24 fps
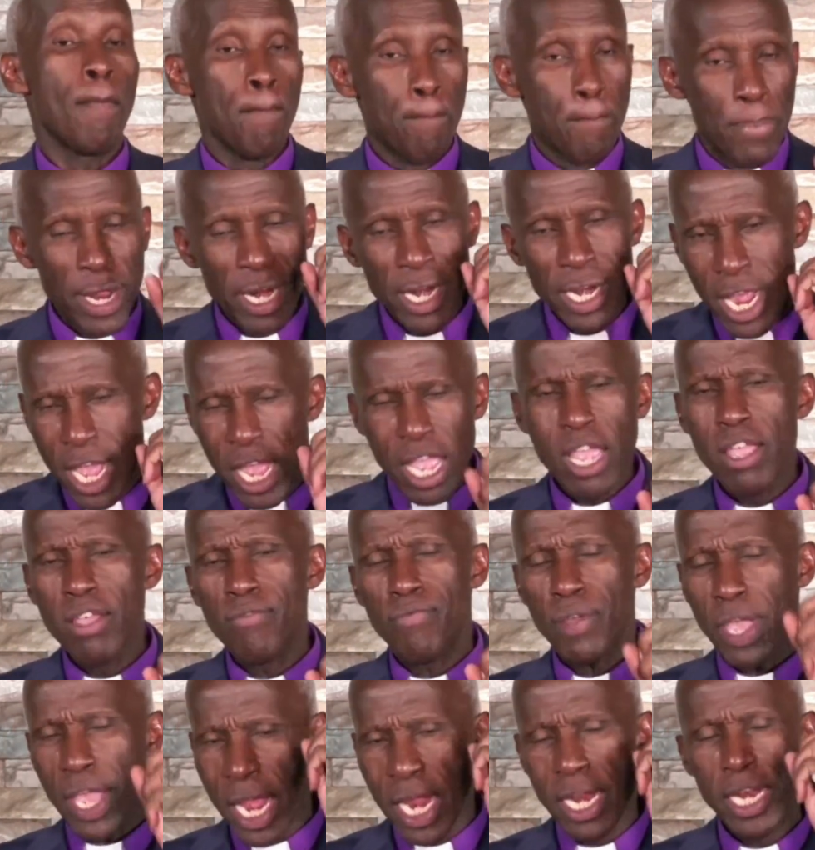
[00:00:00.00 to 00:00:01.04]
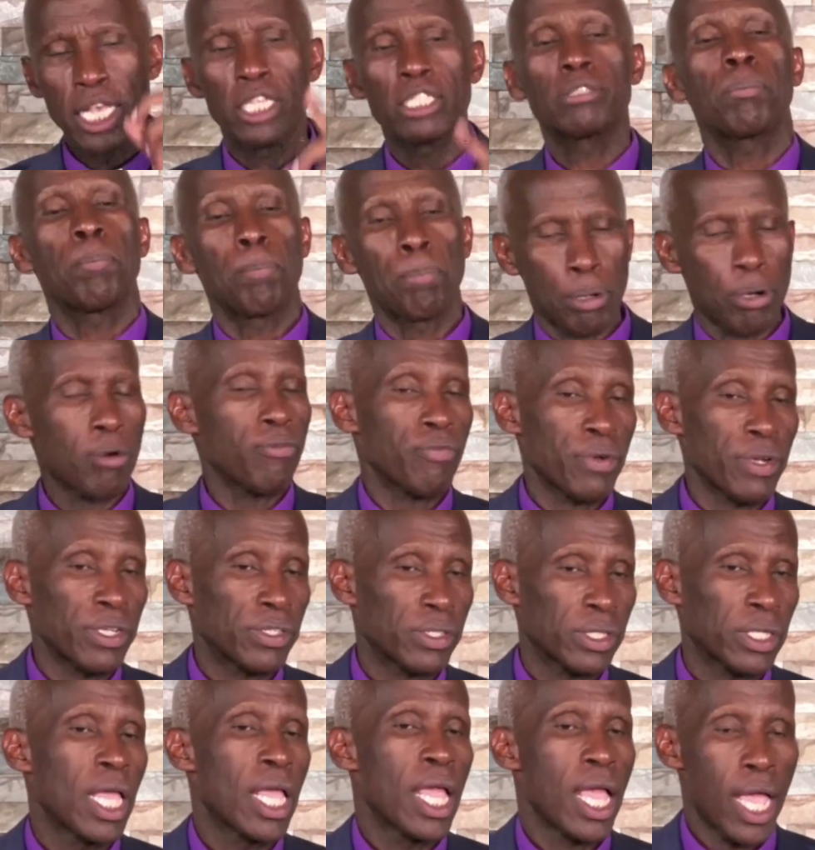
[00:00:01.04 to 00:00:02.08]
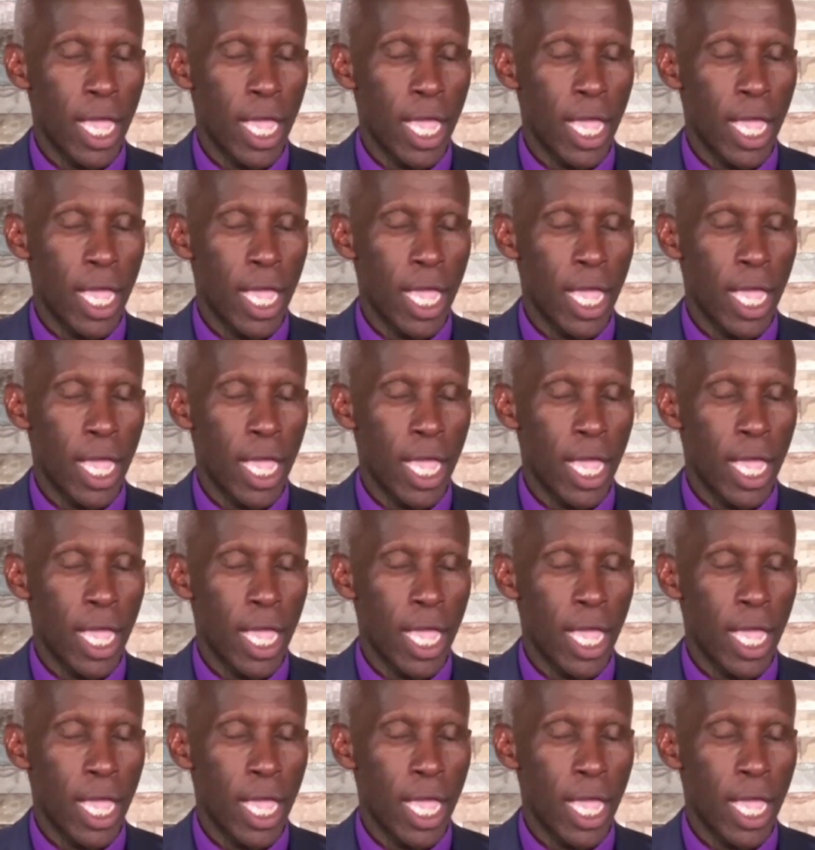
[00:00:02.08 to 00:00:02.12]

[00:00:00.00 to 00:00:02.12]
Believe in his prophets,